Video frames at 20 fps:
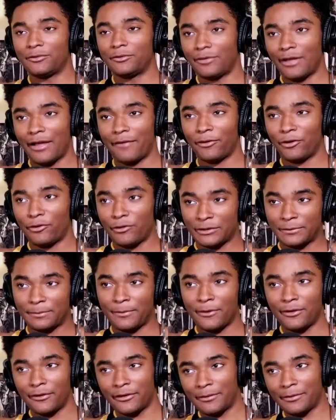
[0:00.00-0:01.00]
having Chris Paul
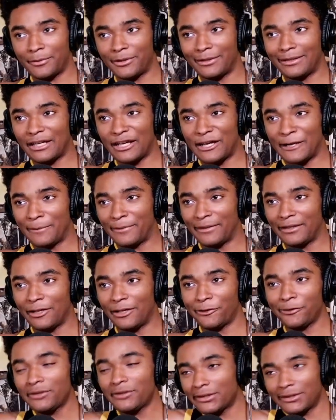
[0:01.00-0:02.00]
come in now. But other
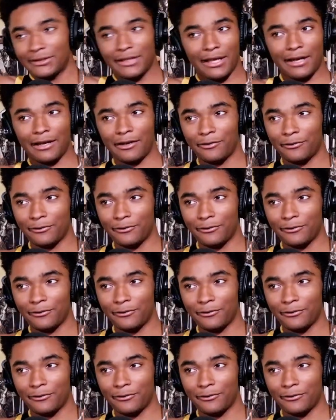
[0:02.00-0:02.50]
than that, I don't